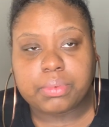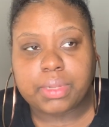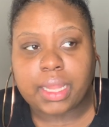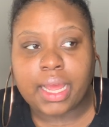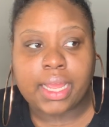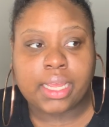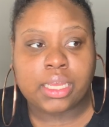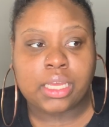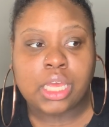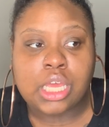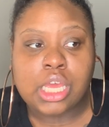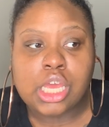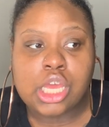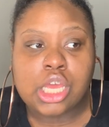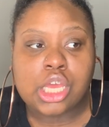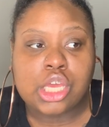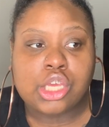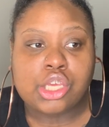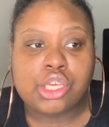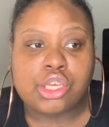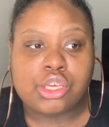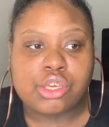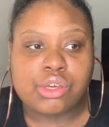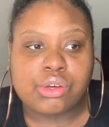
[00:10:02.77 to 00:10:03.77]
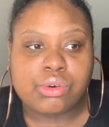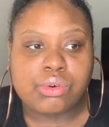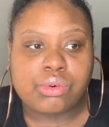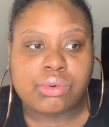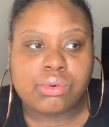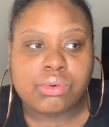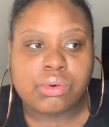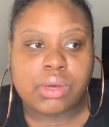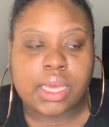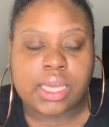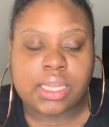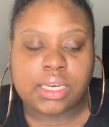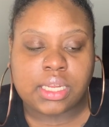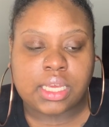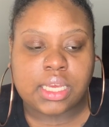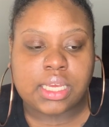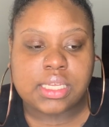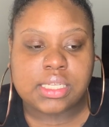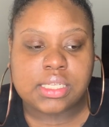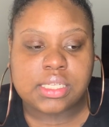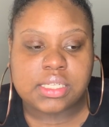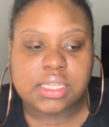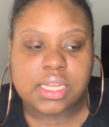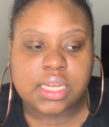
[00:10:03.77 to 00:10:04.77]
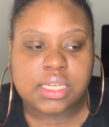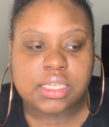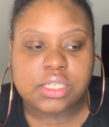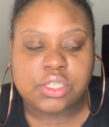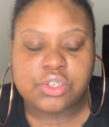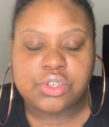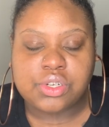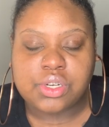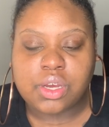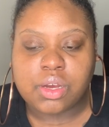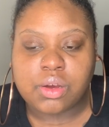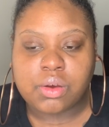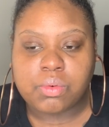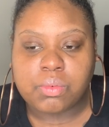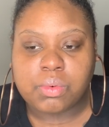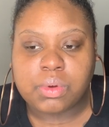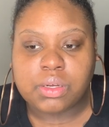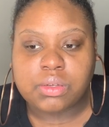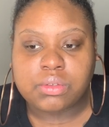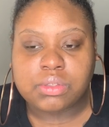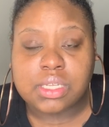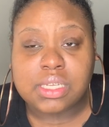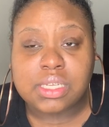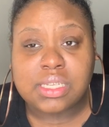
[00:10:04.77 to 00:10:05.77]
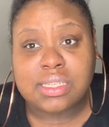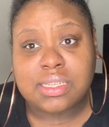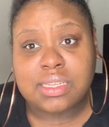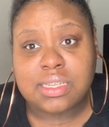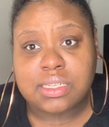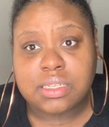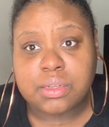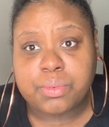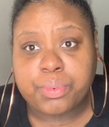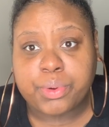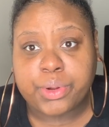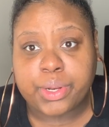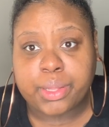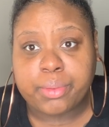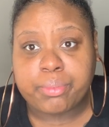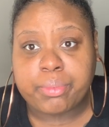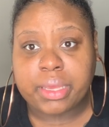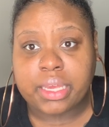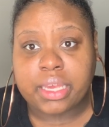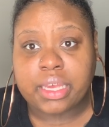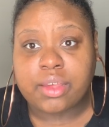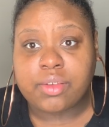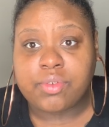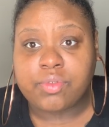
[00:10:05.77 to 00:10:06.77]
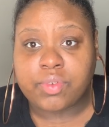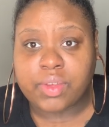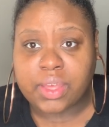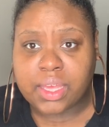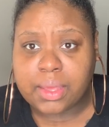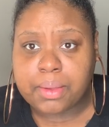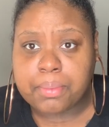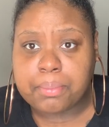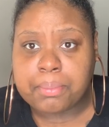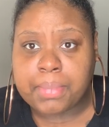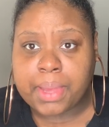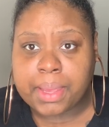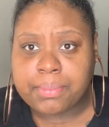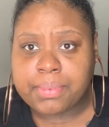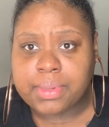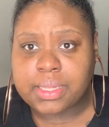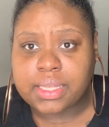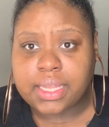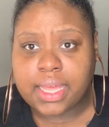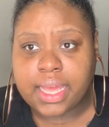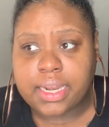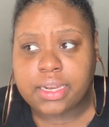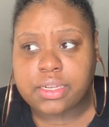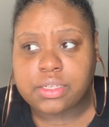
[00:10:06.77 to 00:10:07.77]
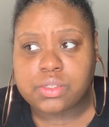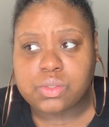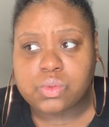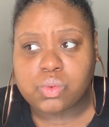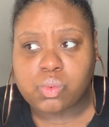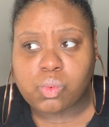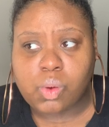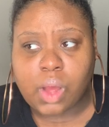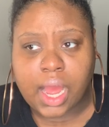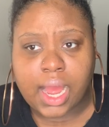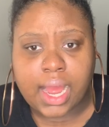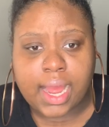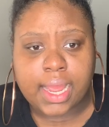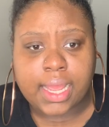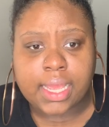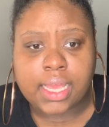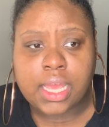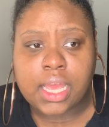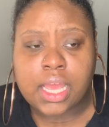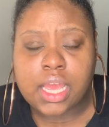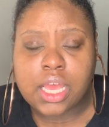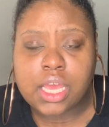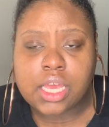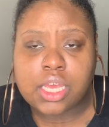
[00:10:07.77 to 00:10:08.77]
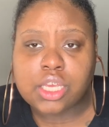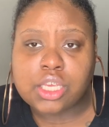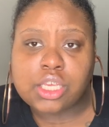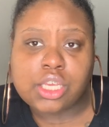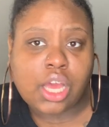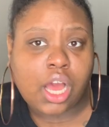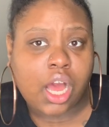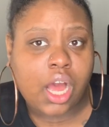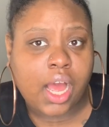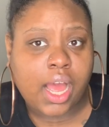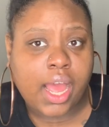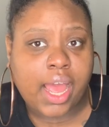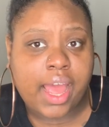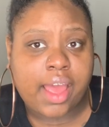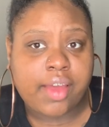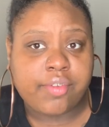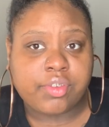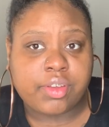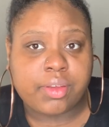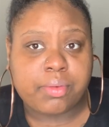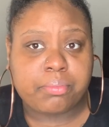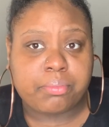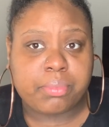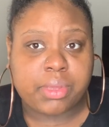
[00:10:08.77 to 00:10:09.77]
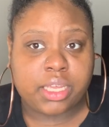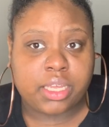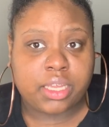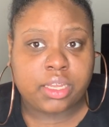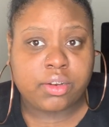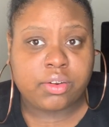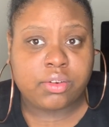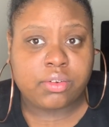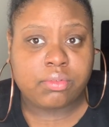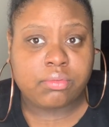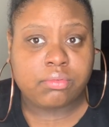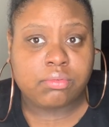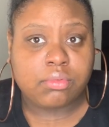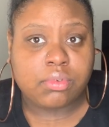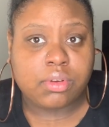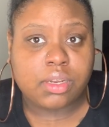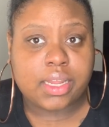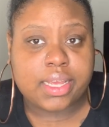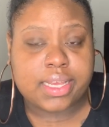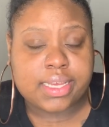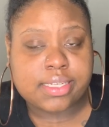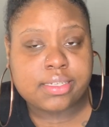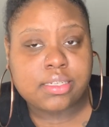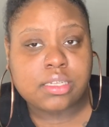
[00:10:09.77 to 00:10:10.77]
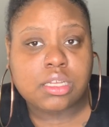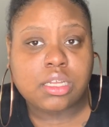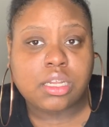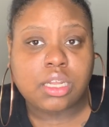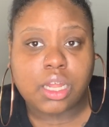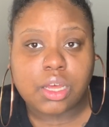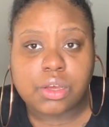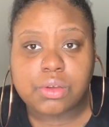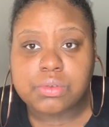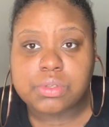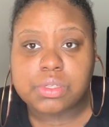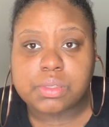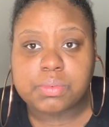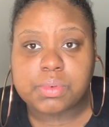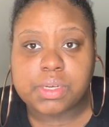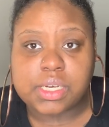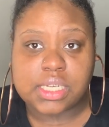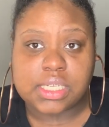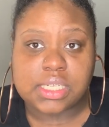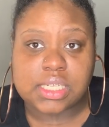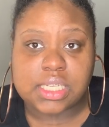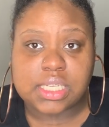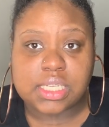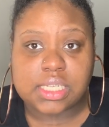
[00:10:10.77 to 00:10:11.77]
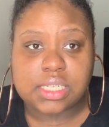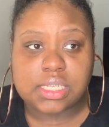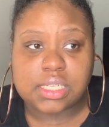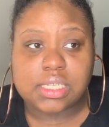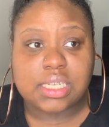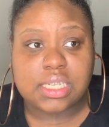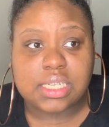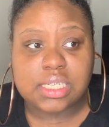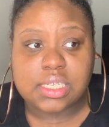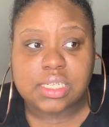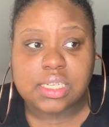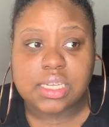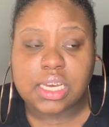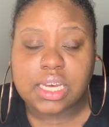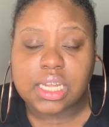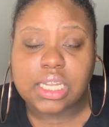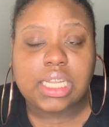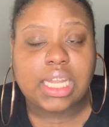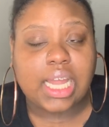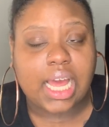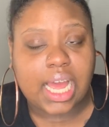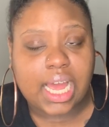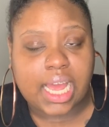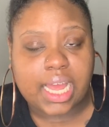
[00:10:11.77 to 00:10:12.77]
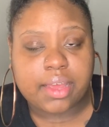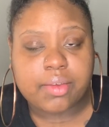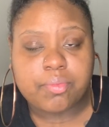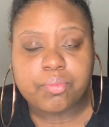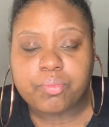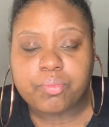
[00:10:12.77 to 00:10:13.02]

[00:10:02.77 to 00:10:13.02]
Like, you, and he says, you know, well, this is a pretty big event. Maybe that is why y'all haven't been as close because this this took a lot